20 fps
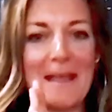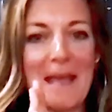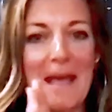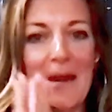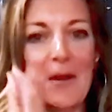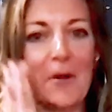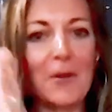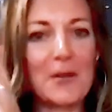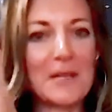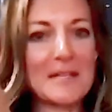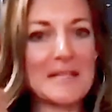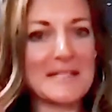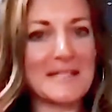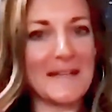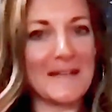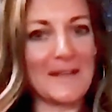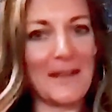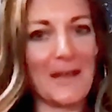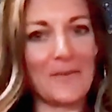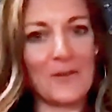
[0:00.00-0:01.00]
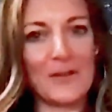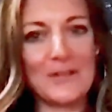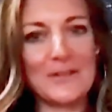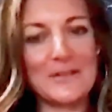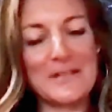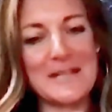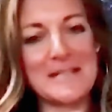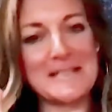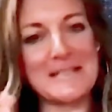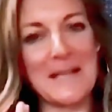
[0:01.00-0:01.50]
I'm like at holistic
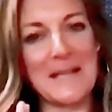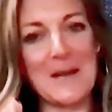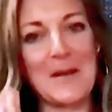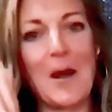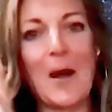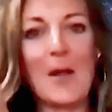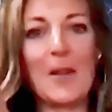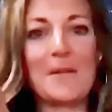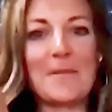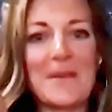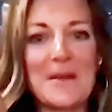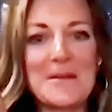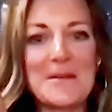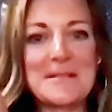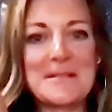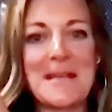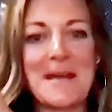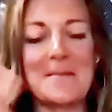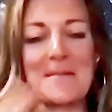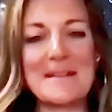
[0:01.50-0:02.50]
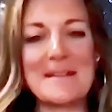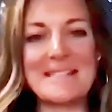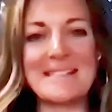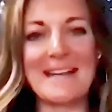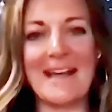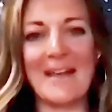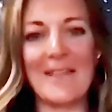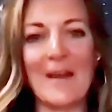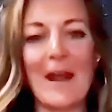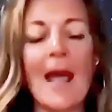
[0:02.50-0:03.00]
level, just like all of those
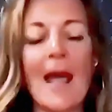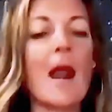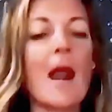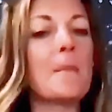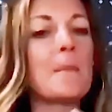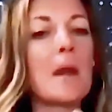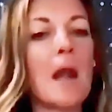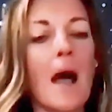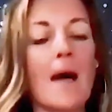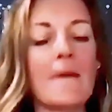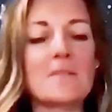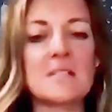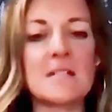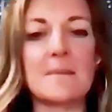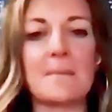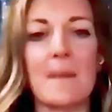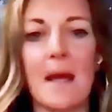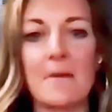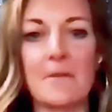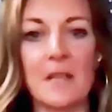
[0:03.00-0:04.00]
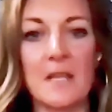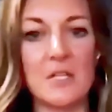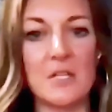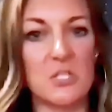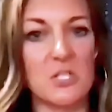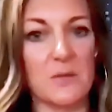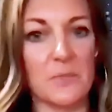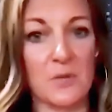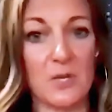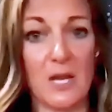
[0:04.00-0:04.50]
coming together. And I mean, obviously my
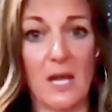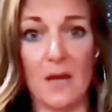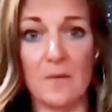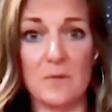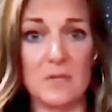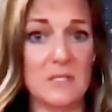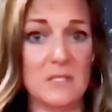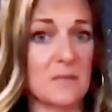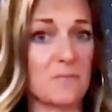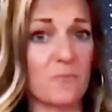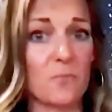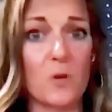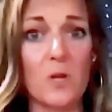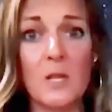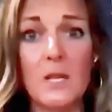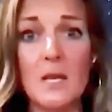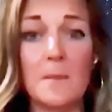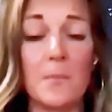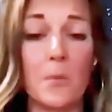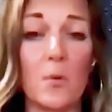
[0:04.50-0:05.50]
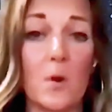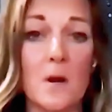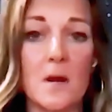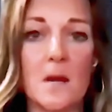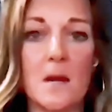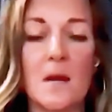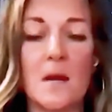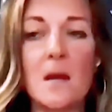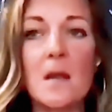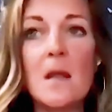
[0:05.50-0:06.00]
relationship with God was really
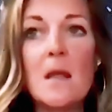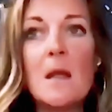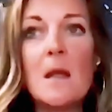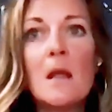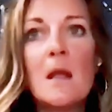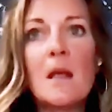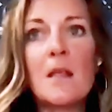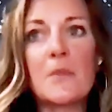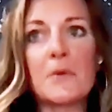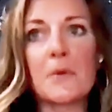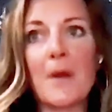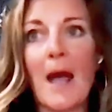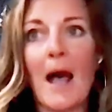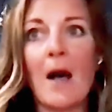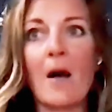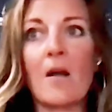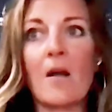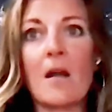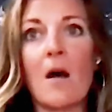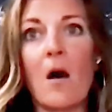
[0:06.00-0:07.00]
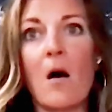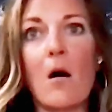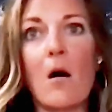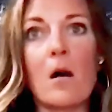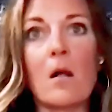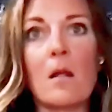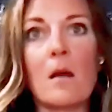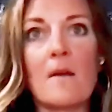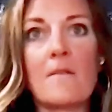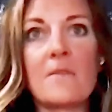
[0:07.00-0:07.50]
important throughout
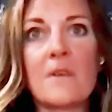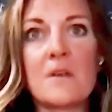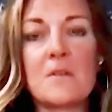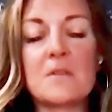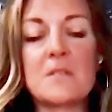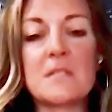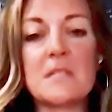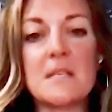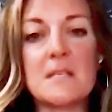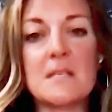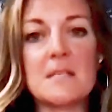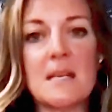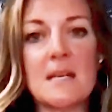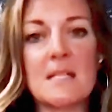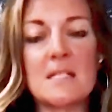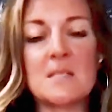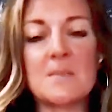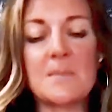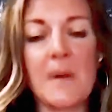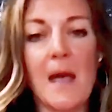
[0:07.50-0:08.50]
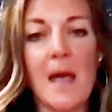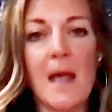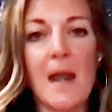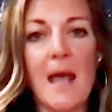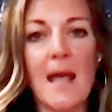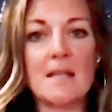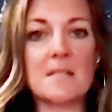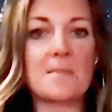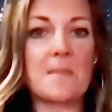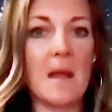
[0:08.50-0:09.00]
all of those seasons.
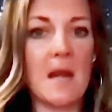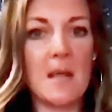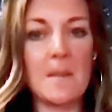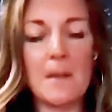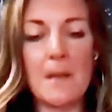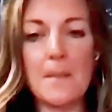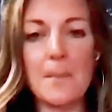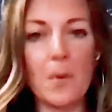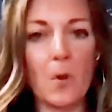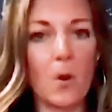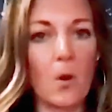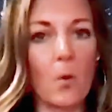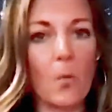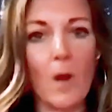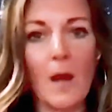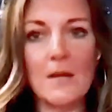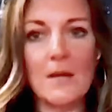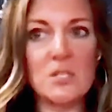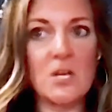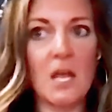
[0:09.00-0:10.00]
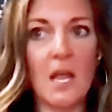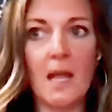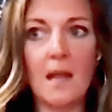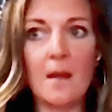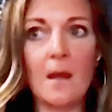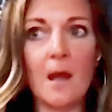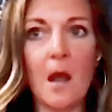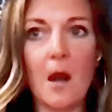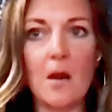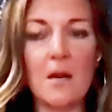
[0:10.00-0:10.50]
But as many people
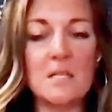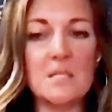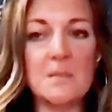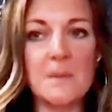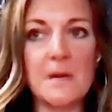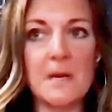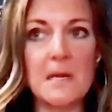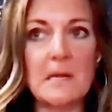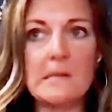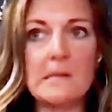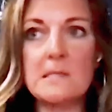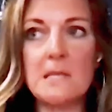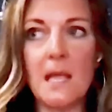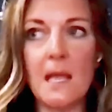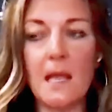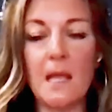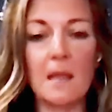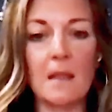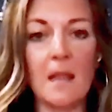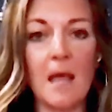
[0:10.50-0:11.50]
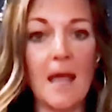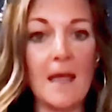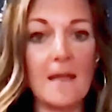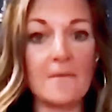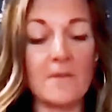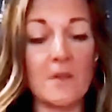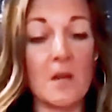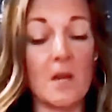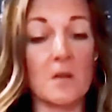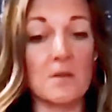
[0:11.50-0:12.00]
watching are experiencing in
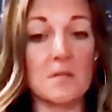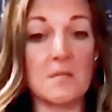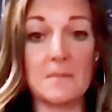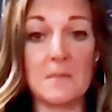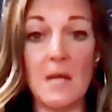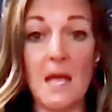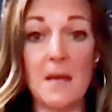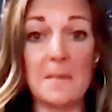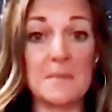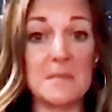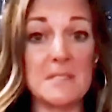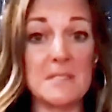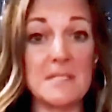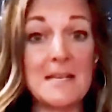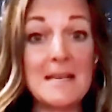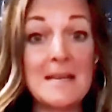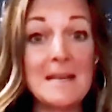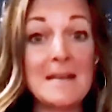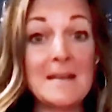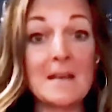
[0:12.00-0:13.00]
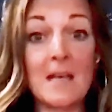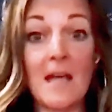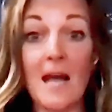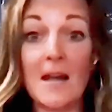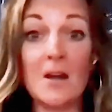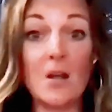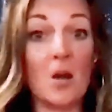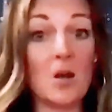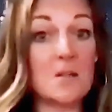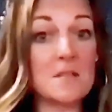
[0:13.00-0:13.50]
life, sometimes
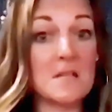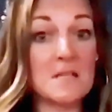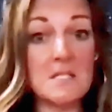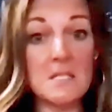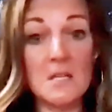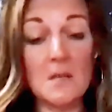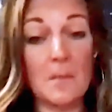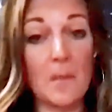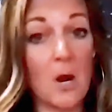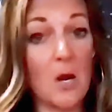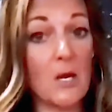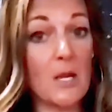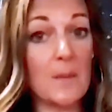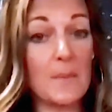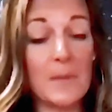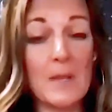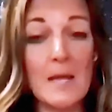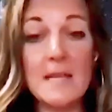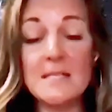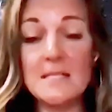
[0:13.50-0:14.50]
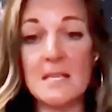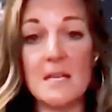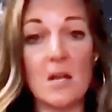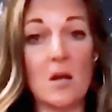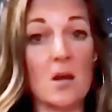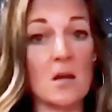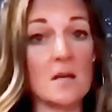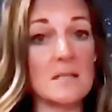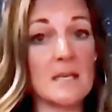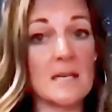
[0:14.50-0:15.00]
God calls us to the
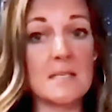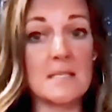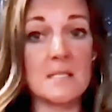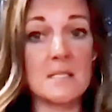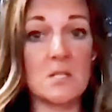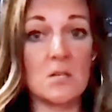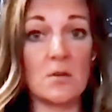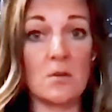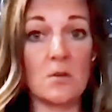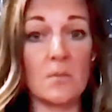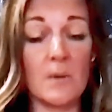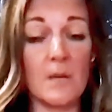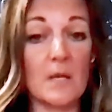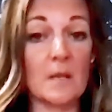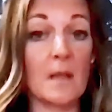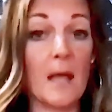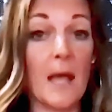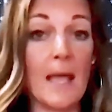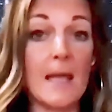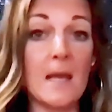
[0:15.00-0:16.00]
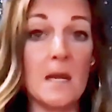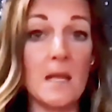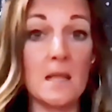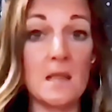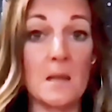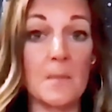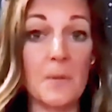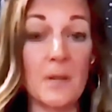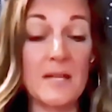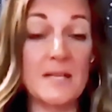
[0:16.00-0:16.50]
marketplace. He calls us to be a
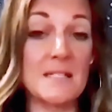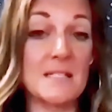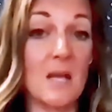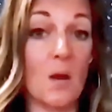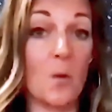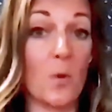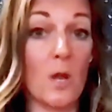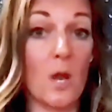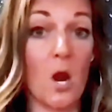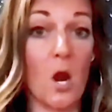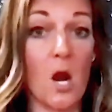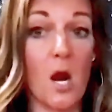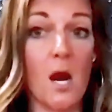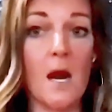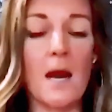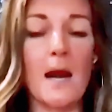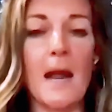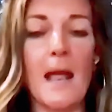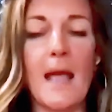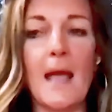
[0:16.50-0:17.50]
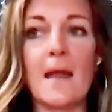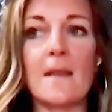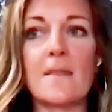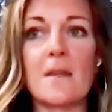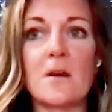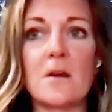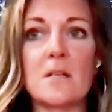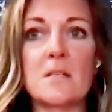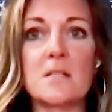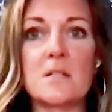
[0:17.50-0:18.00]
light in the place that we are.
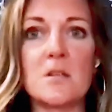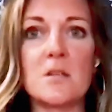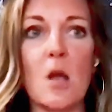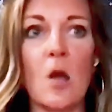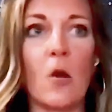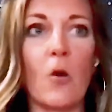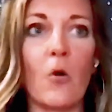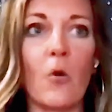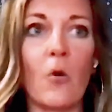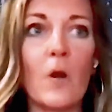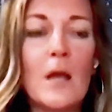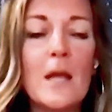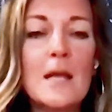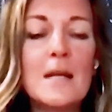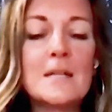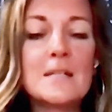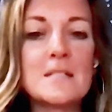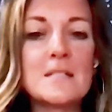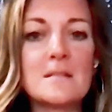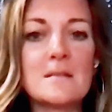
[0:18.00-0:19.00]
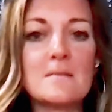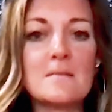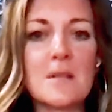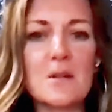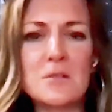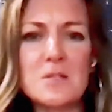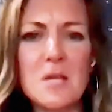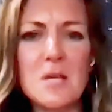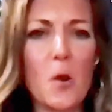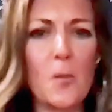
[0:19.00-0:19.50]
And there's
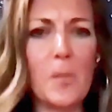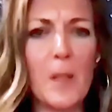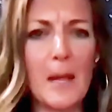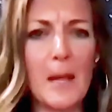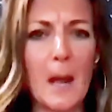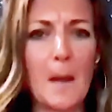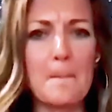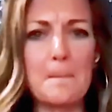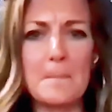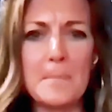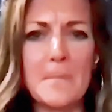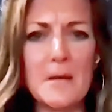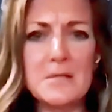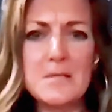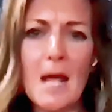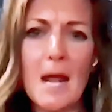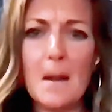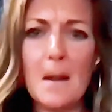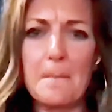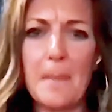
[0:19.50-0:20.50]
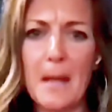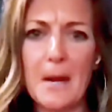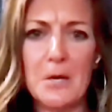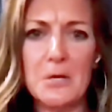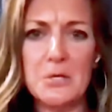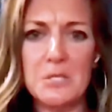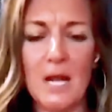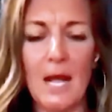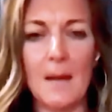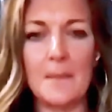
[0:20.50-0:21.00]
not a
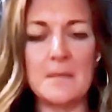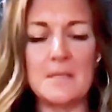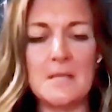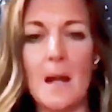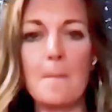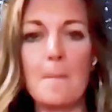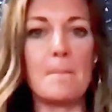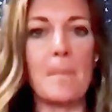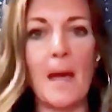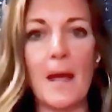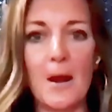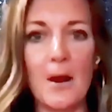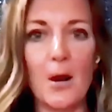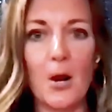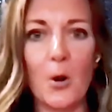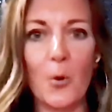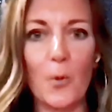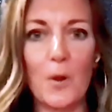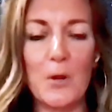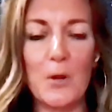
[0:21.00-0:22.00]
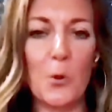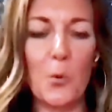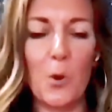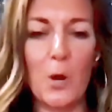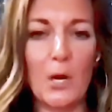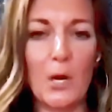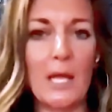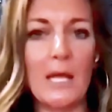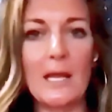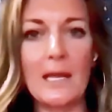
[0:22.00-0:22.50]
better job. It's not better when
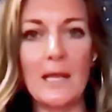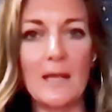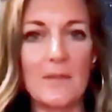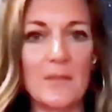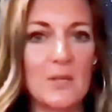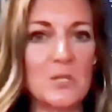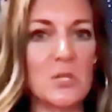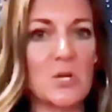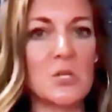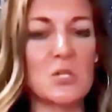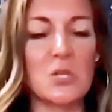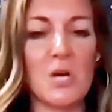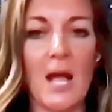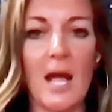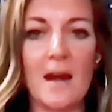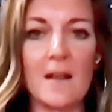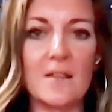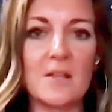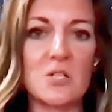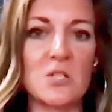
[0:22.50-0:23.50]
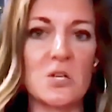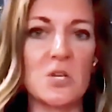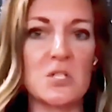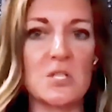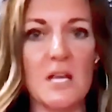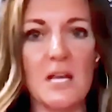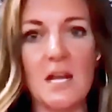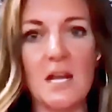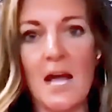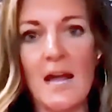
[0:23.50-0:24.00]
you're working in the church or out of the
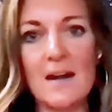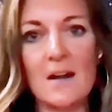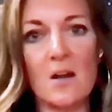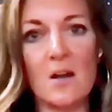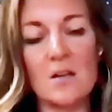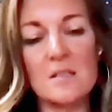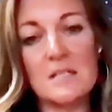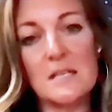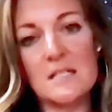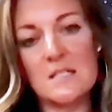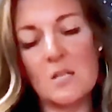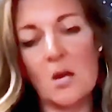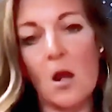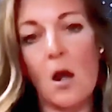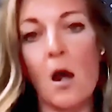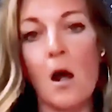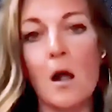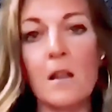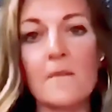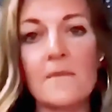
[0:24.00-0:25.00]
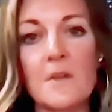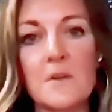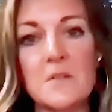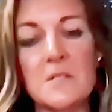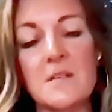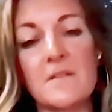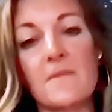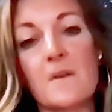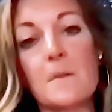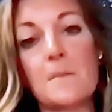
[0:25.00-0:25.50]
church. Like God calls us to all
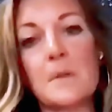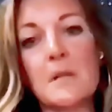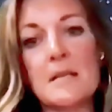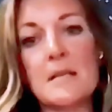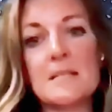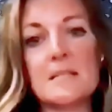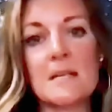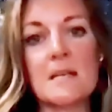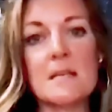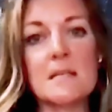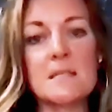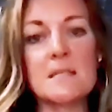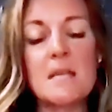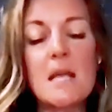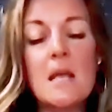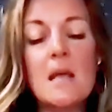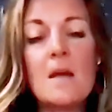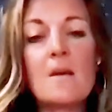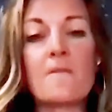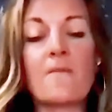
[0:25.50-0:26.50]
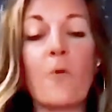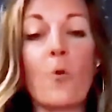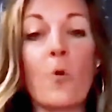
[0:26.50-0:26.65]
of those different places